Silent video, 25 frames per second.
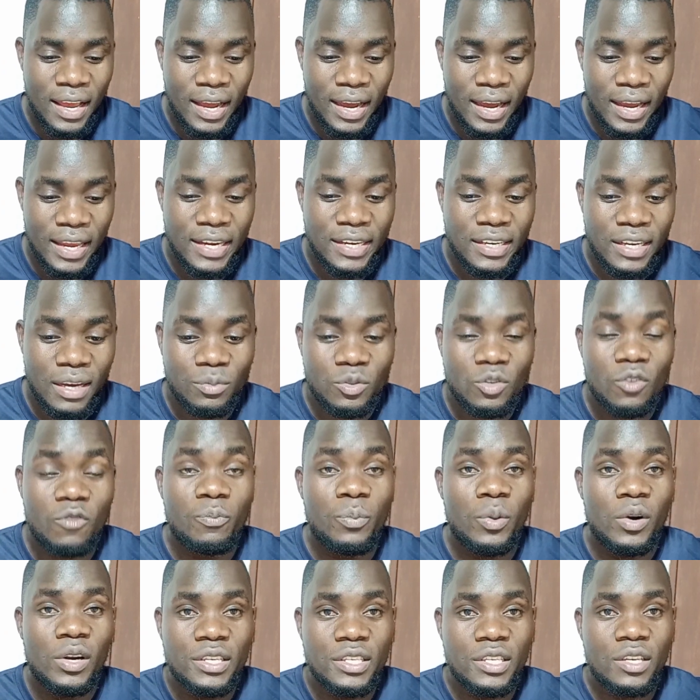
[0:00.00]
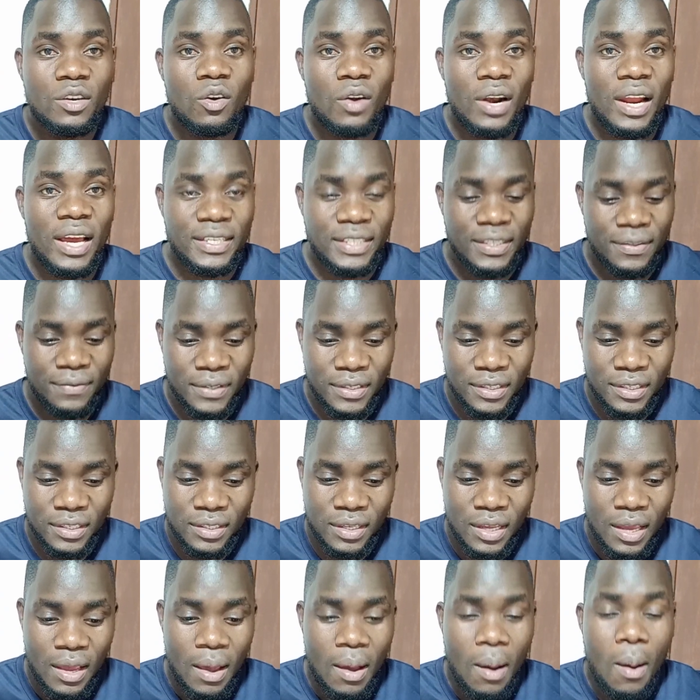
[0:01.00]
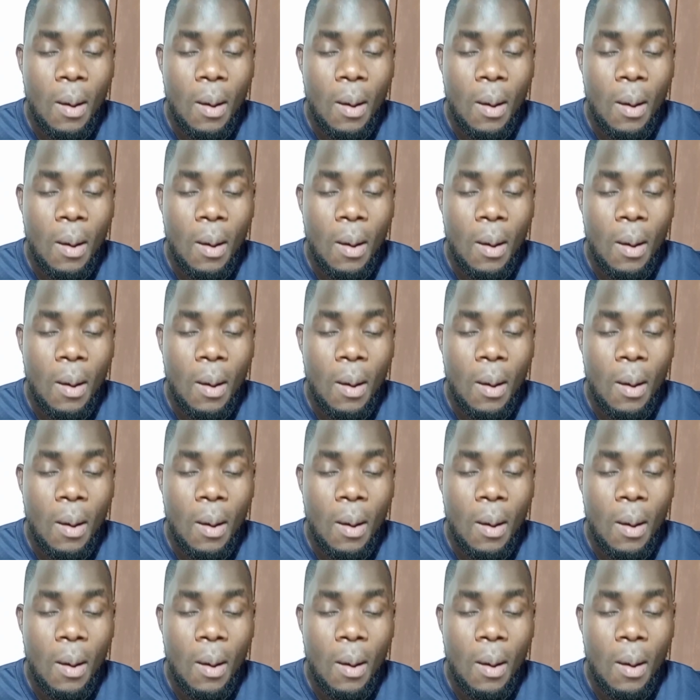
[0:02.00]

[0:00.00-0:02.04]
in terms of political activities,